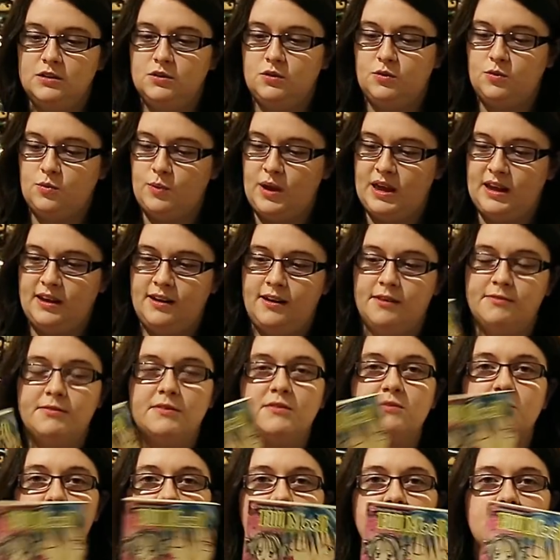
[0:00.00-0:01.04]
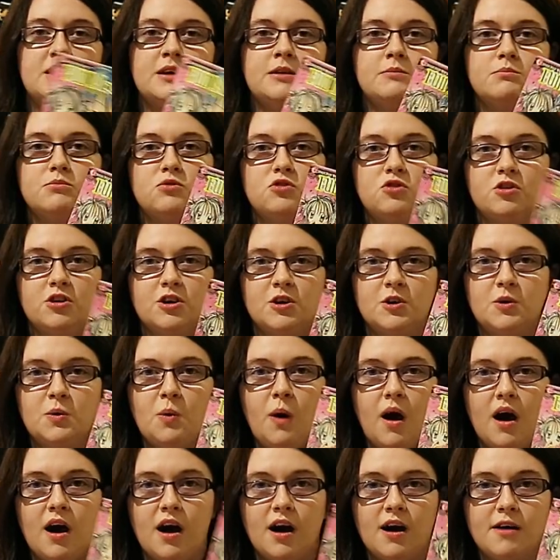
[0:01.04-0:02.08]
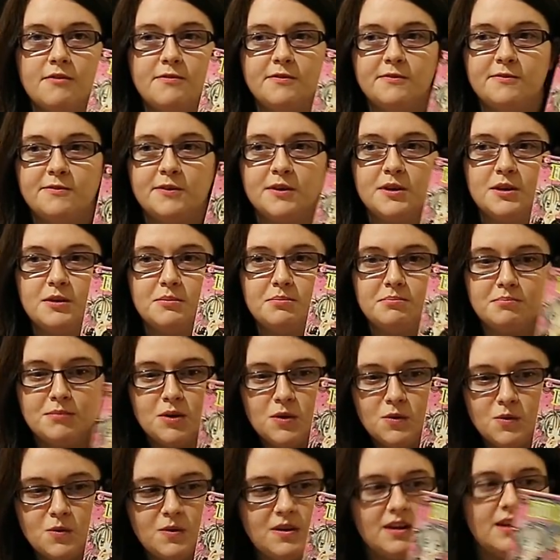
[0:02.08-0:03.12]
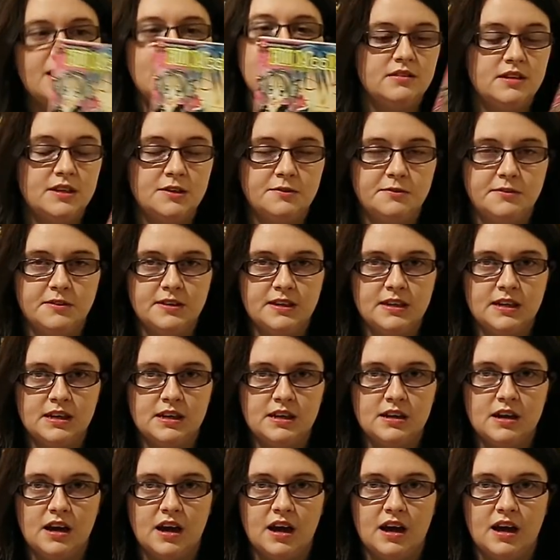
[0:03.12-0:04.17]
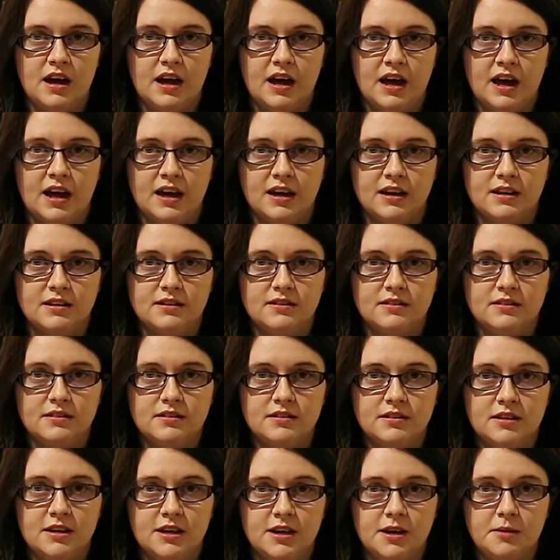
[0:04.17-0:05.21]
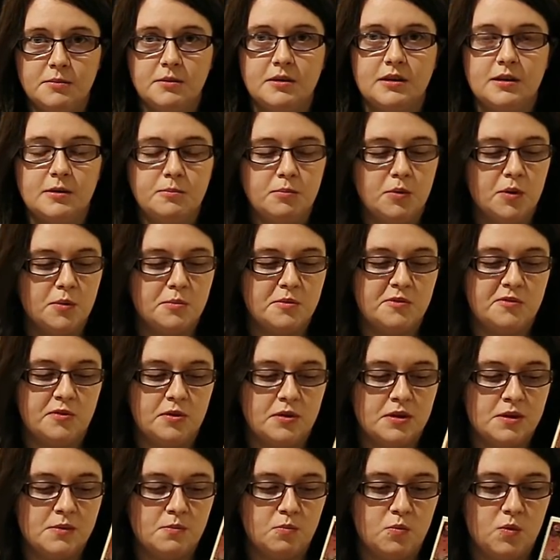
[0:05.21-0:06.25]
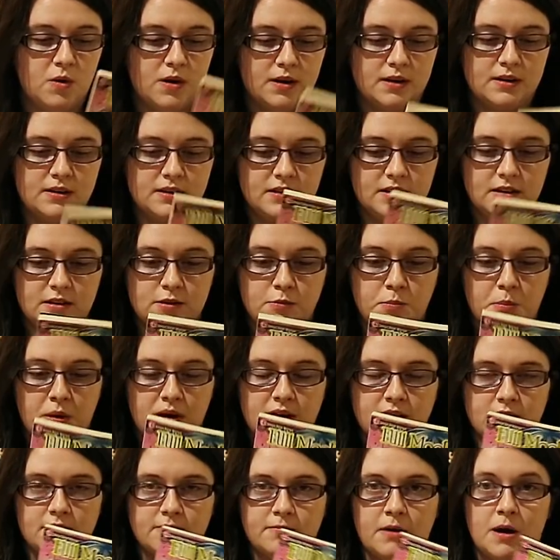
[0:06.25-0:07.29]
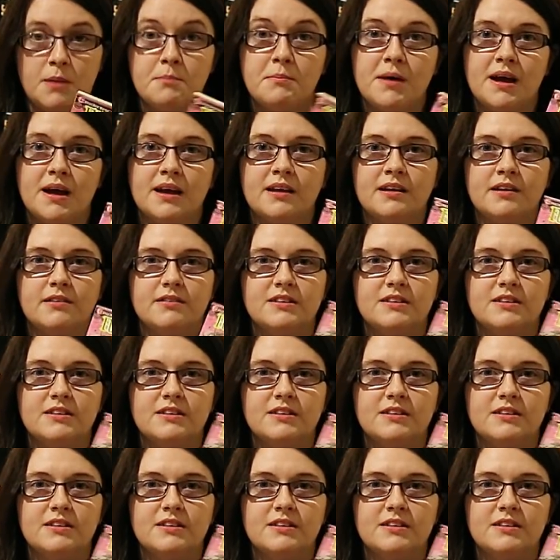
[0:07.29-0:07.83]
So we have volume 2 of Full Moon. Tiffany at Himika bought me volume 1 as part of our manga